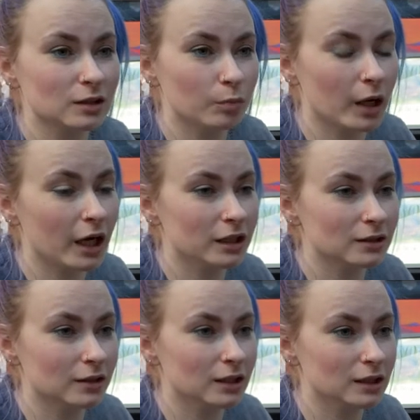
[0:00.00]
to buy,
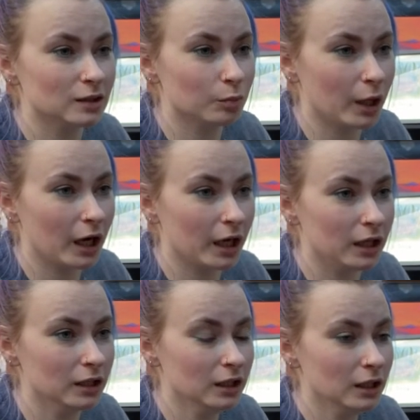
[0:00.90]
so I need to
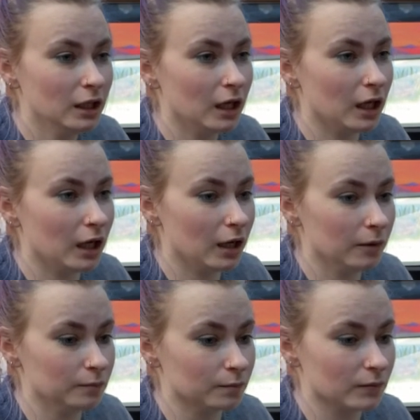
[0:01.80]
buy
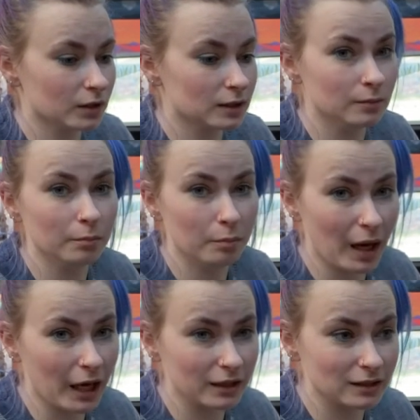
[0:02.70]
some
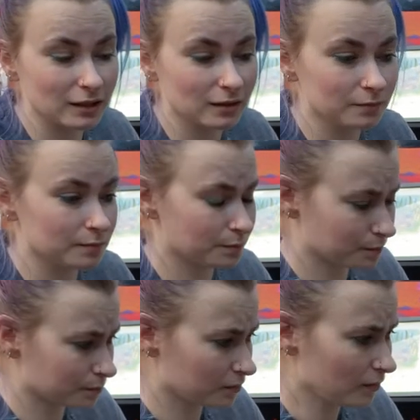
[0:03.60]
bags
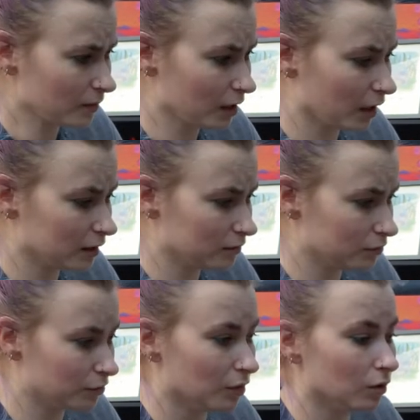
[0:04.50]

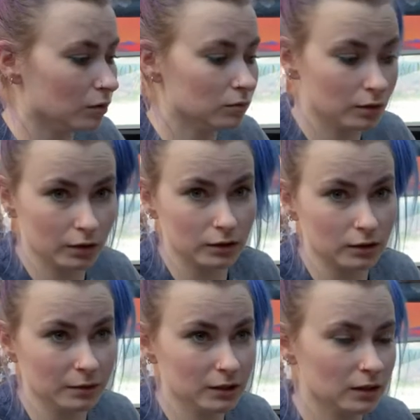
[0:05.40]
for the
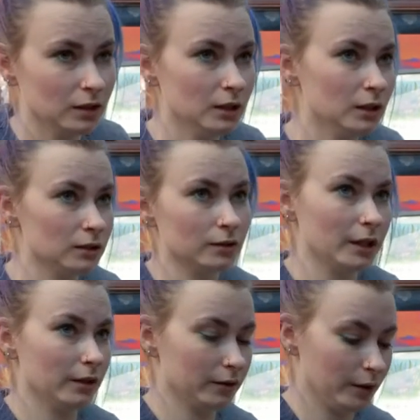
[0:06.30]
customers to
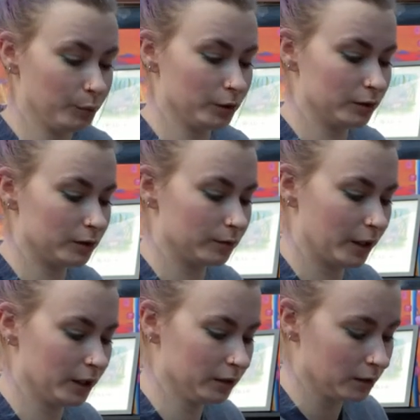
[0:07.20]
take their products
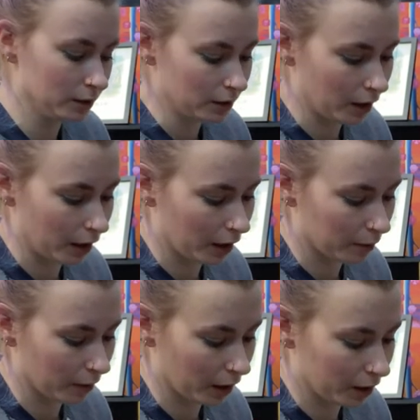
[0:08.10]
away
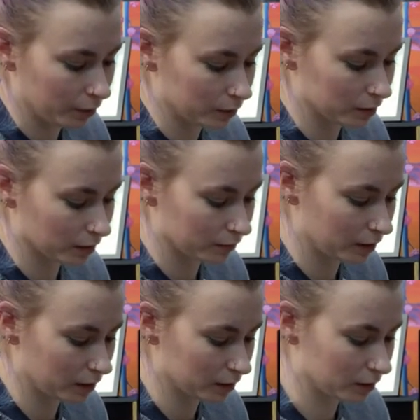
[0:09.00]
in. I also
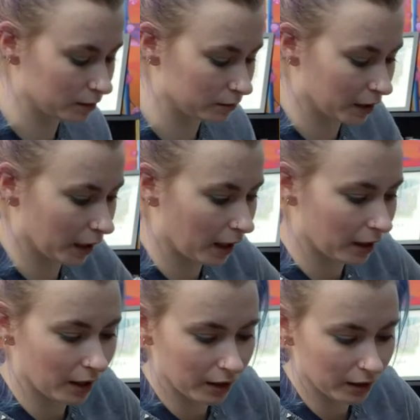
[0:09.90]
need to get
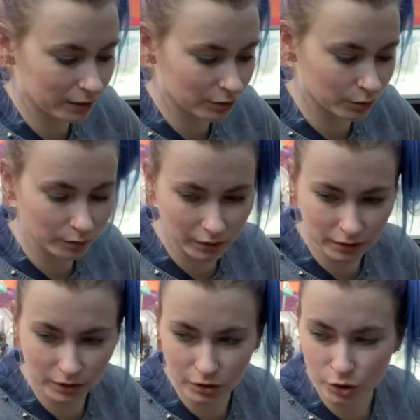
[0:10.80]
something
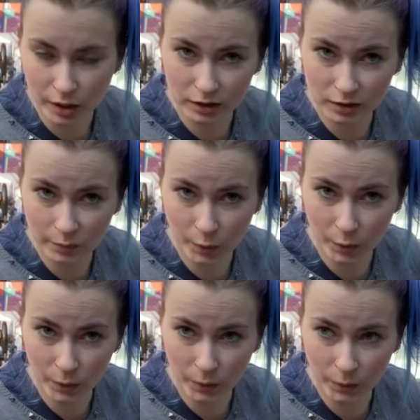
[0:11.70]
to
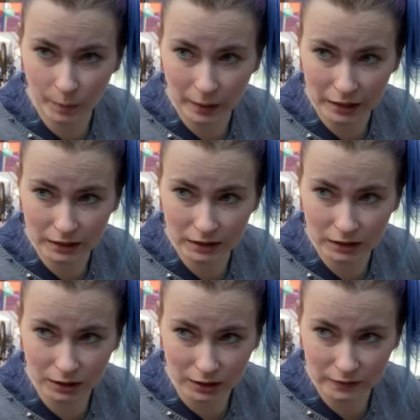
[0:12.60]
transport all my
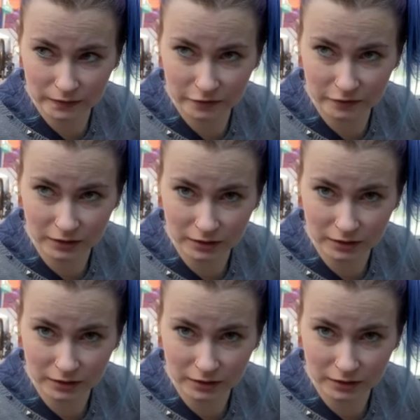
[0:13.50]
stuff.